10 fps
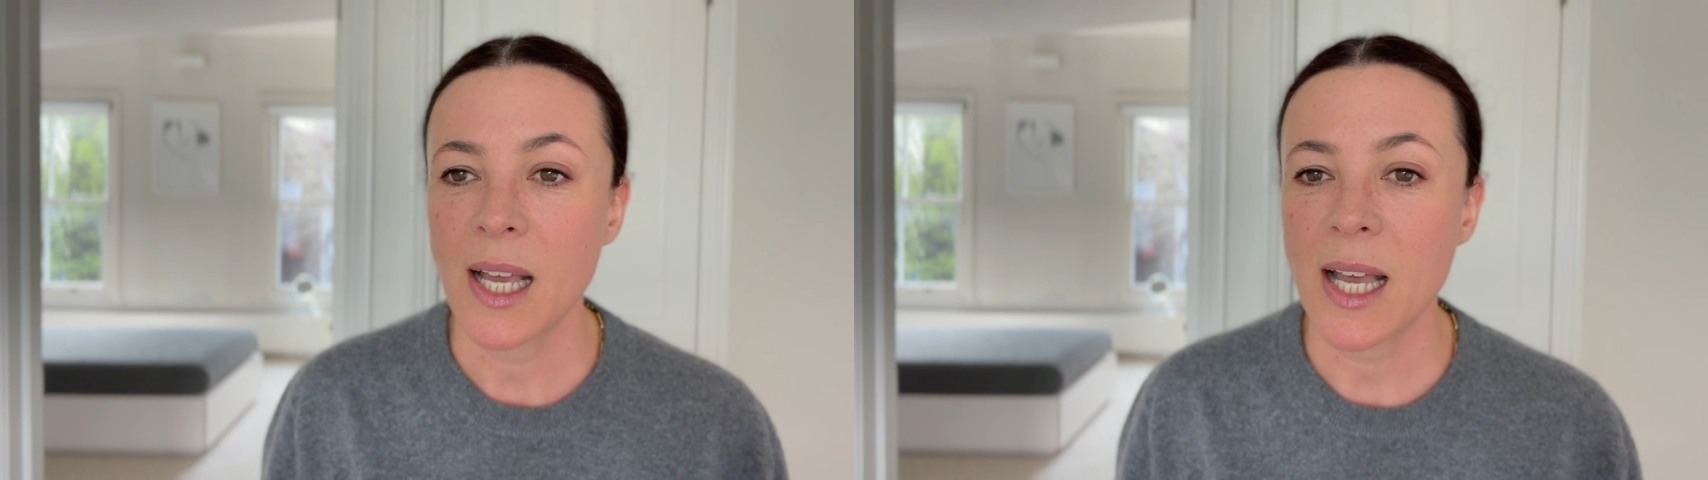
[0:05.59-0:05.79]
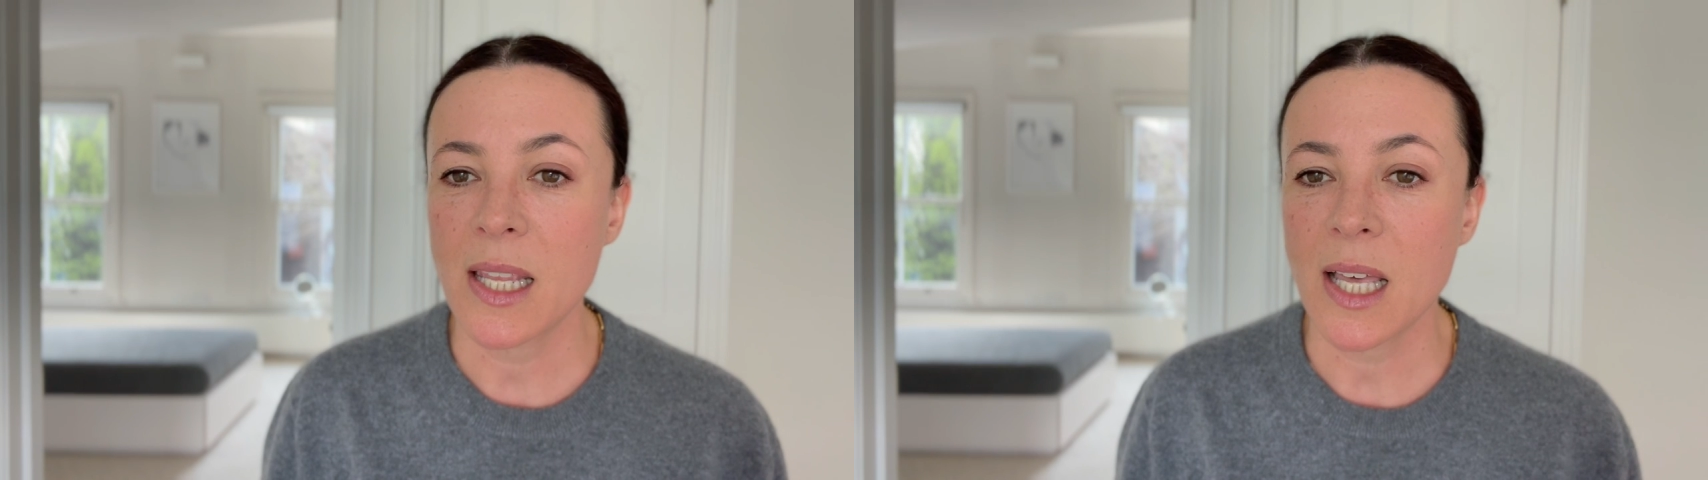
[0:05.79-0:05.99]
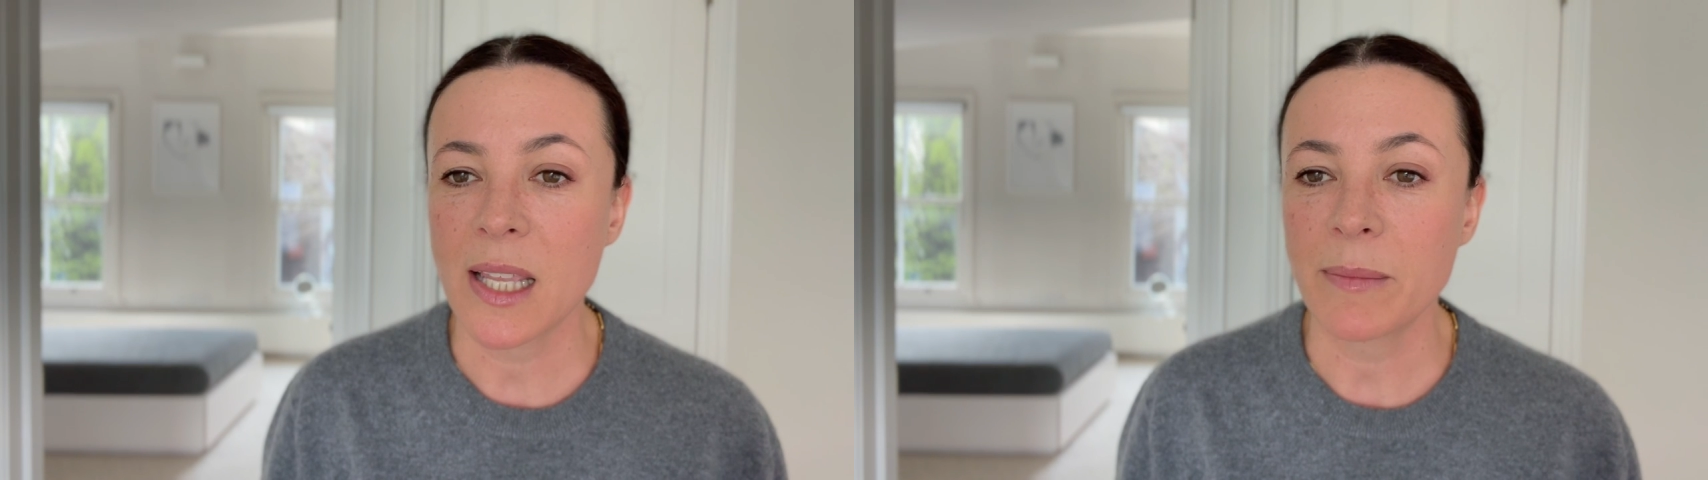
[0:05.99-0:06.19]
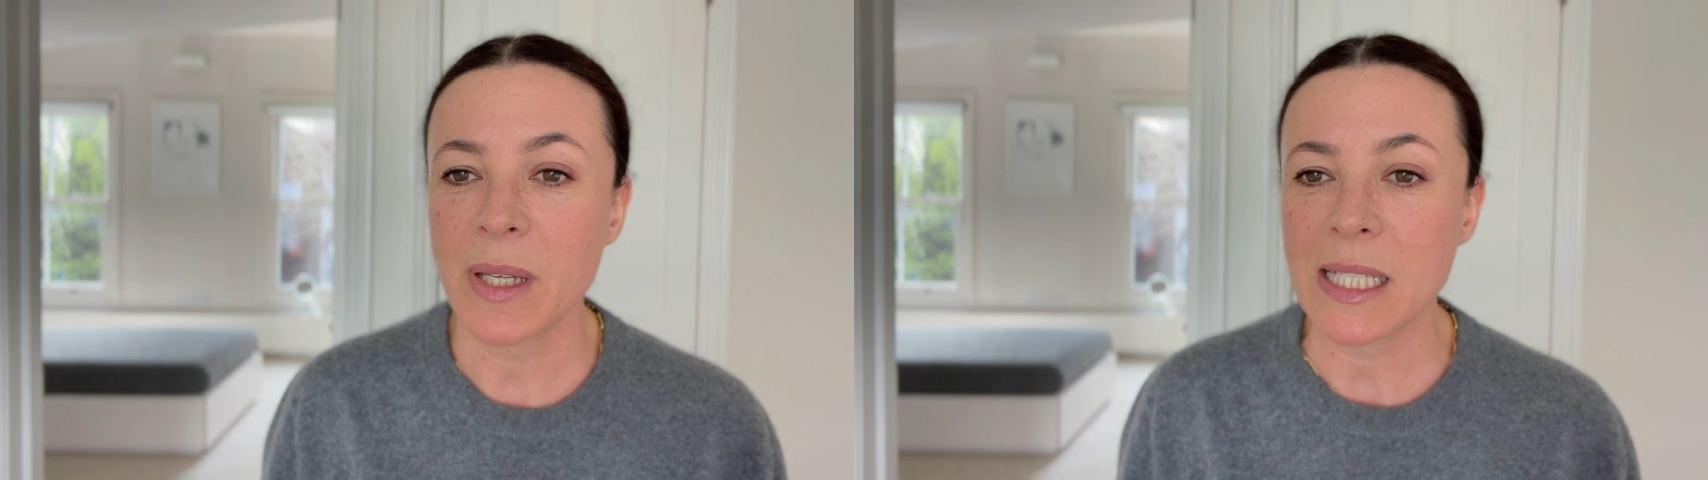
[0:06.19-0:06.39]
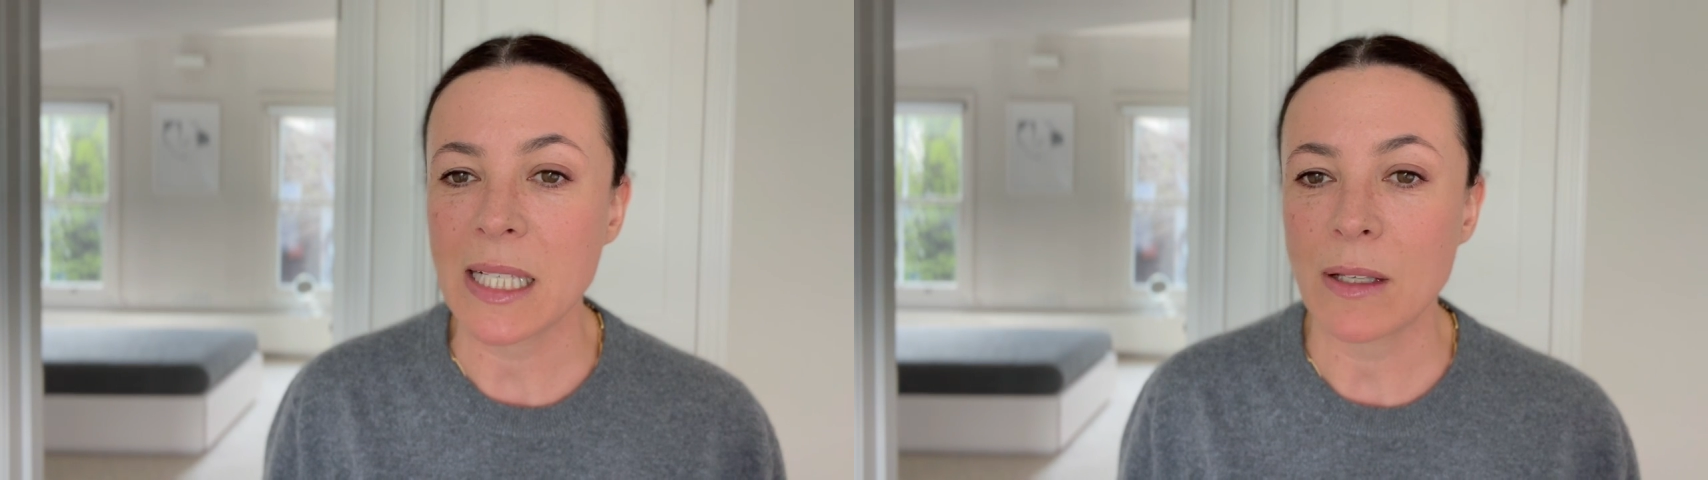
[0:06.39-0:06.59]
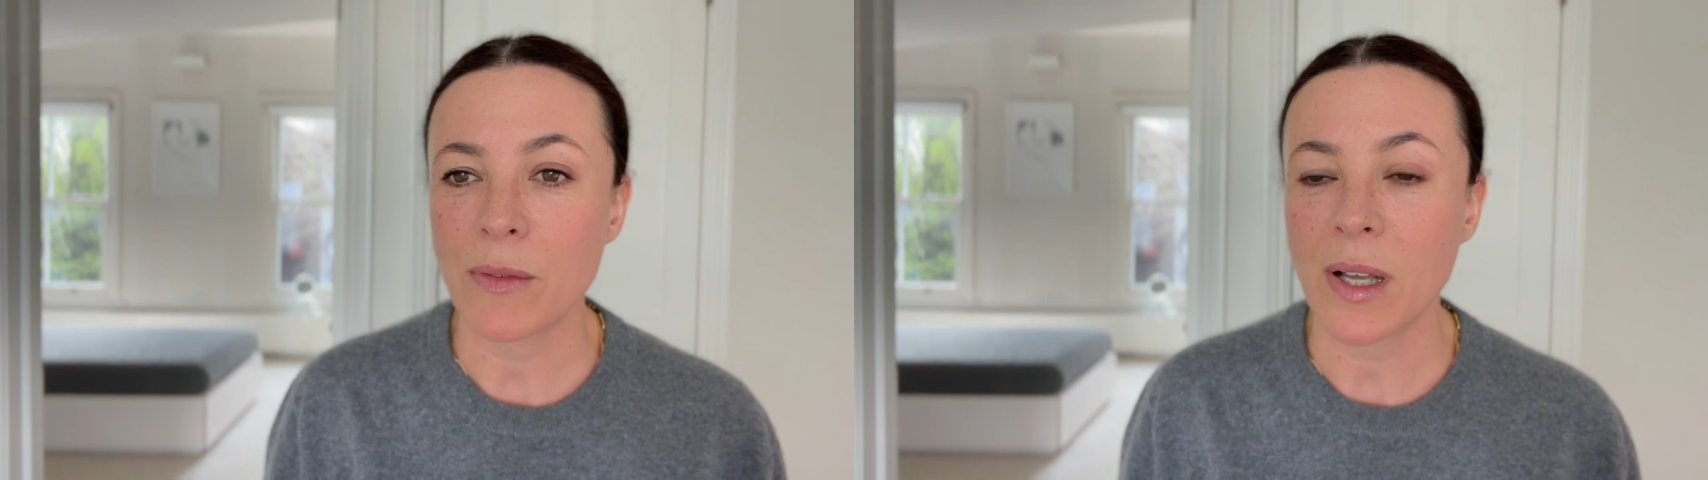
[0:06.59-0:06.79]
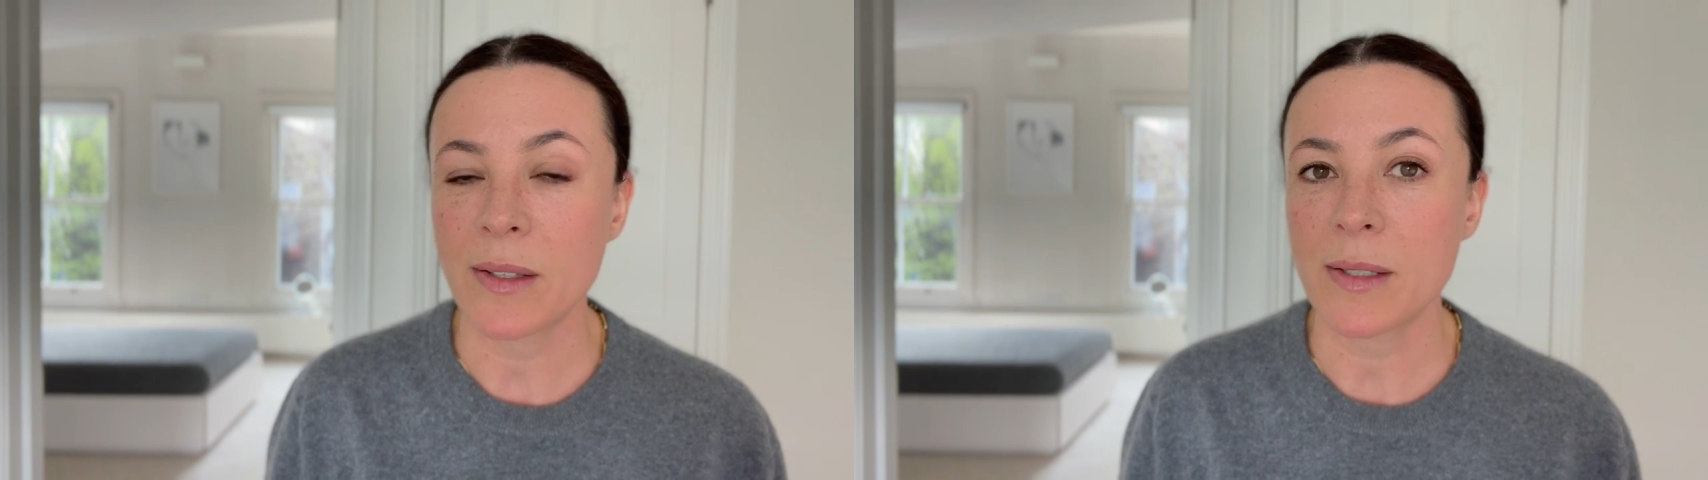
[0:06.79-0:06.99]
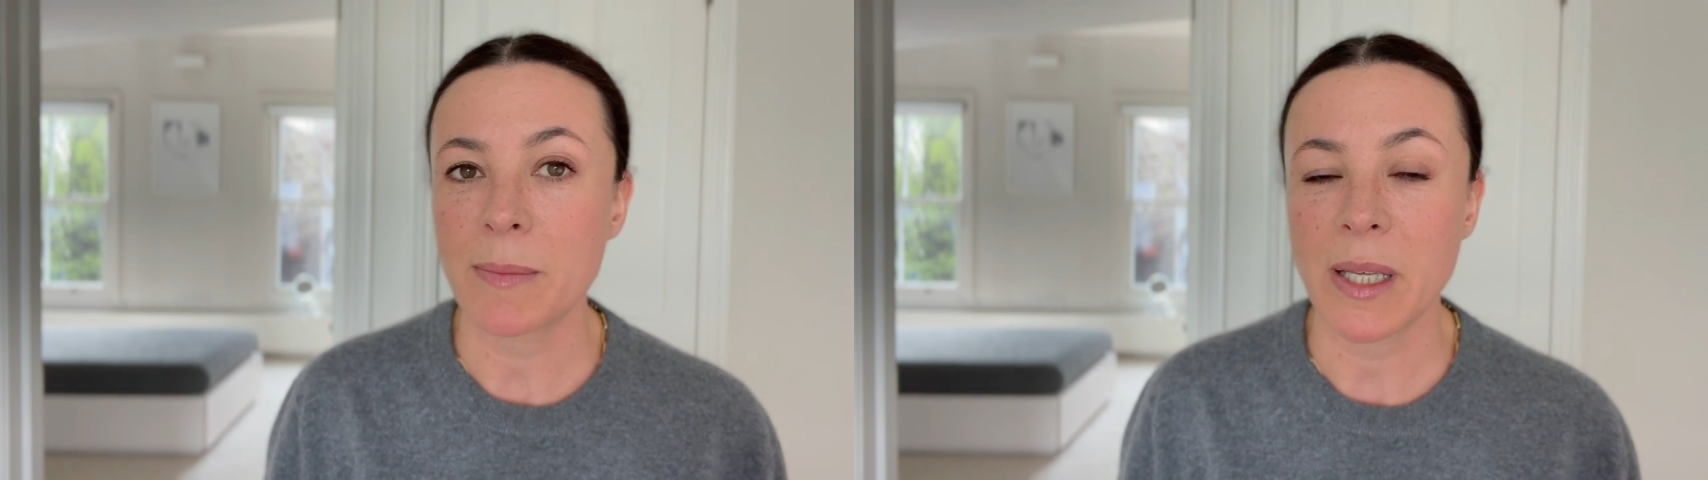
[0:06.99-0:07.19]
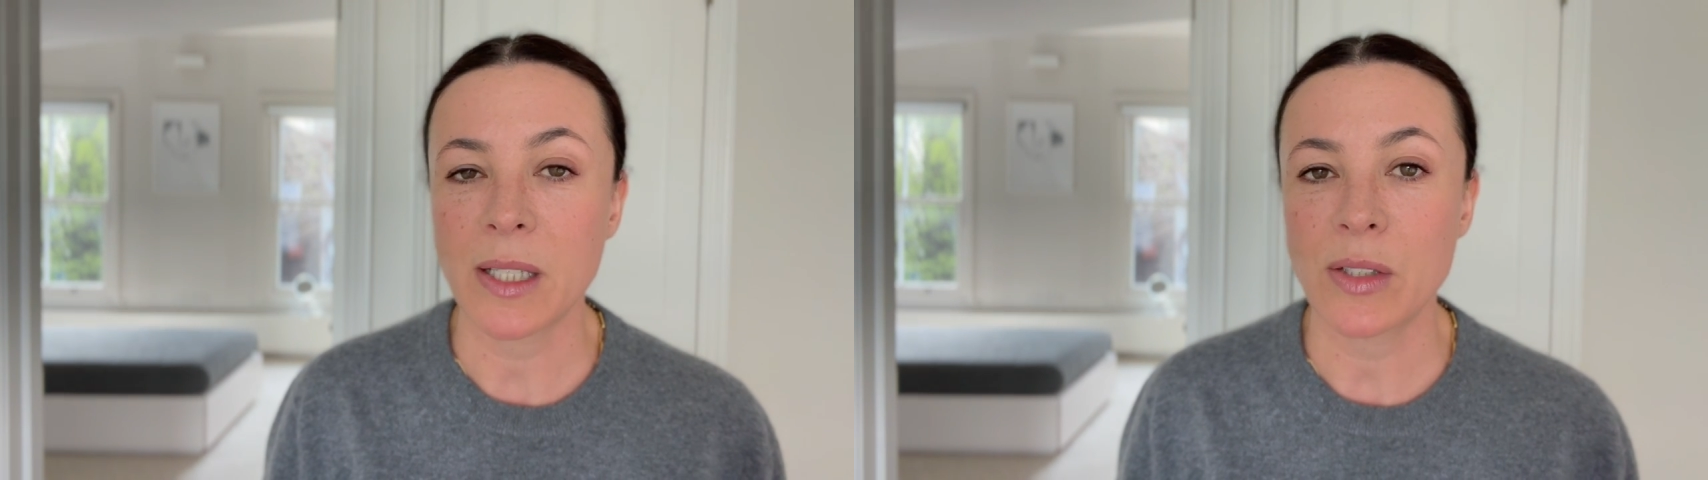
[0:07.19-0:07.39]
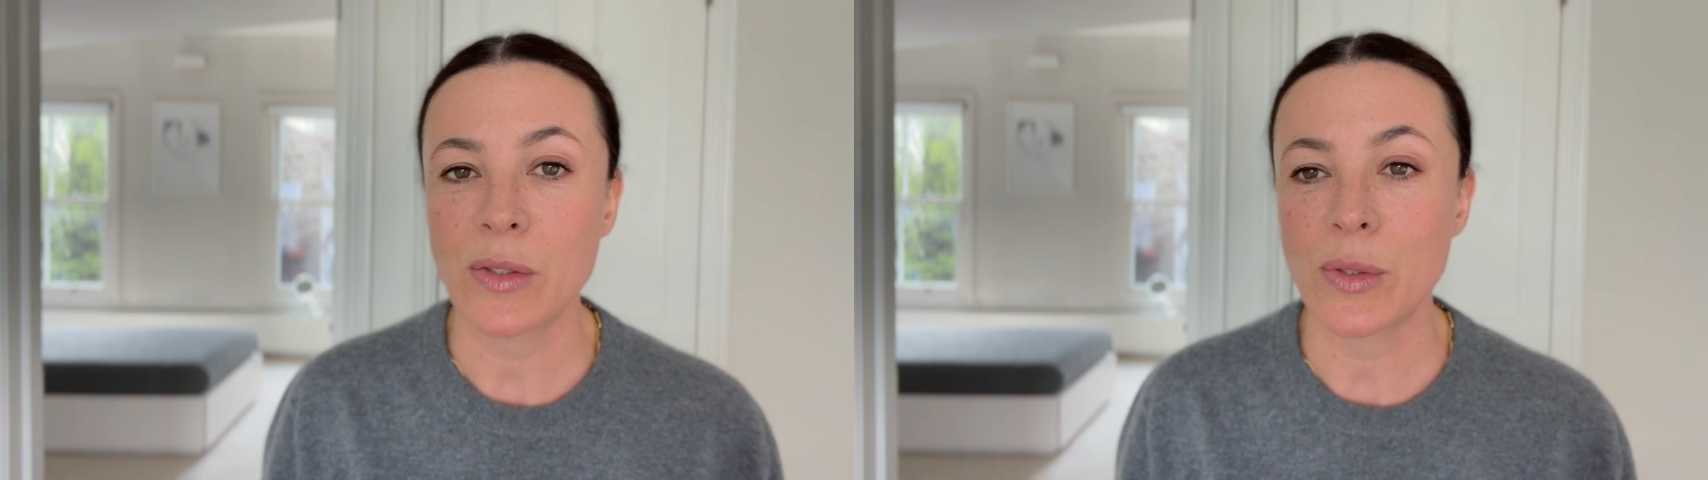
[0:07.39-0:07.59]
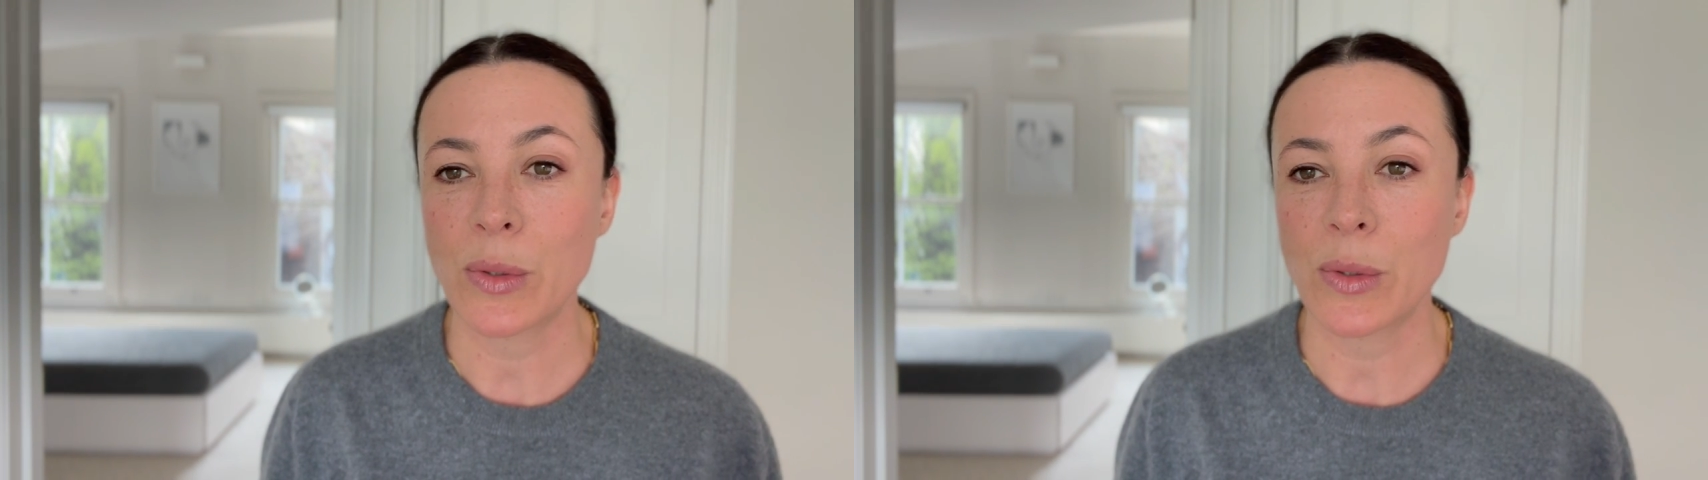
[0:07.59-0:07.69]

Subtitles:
and I let myself spend,